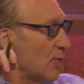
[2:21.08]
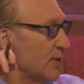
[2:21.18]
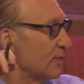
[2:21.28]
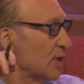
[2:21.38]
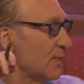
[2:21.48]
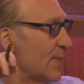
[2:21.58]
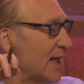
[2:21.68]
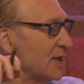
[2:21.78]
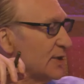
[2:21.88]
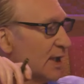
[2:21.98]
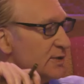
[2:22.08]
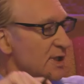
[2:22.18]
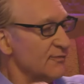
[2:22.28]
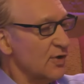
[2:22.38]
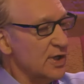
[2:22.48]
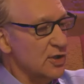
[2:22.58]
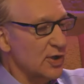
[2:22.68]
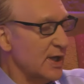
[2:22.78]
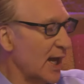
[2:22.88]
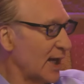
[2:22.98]
They're good at many things. They're very
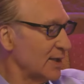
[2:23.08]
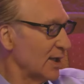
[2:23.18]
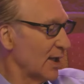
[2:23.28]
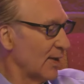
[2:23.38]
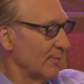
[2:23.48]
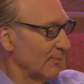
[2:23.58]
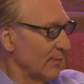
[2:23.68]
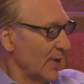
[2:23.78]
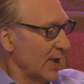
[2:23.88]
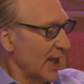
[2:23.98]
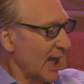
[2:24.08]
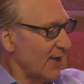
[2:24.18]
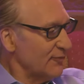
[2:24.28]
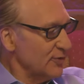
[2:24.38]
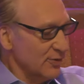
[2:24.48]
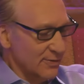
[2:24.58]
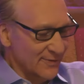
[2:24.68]
good at, um, after